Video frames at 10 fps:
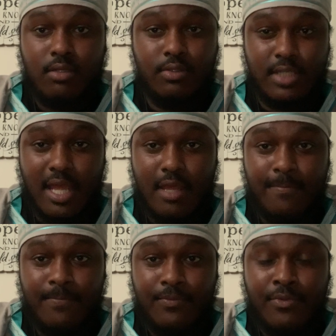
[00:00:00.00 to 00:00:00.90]
See that?
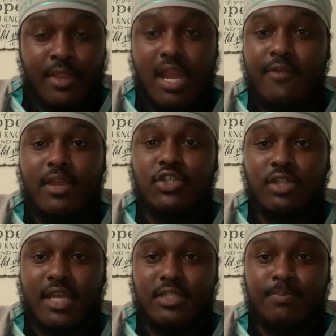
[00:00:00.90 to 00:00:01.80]
Not every
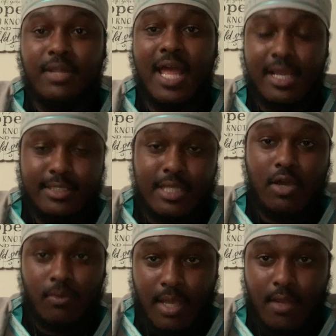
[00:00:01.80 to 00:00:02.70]
Israelite is black as
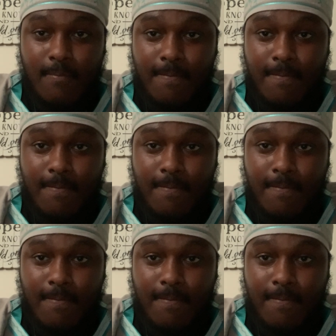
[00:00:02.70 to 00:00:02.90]
hell, man.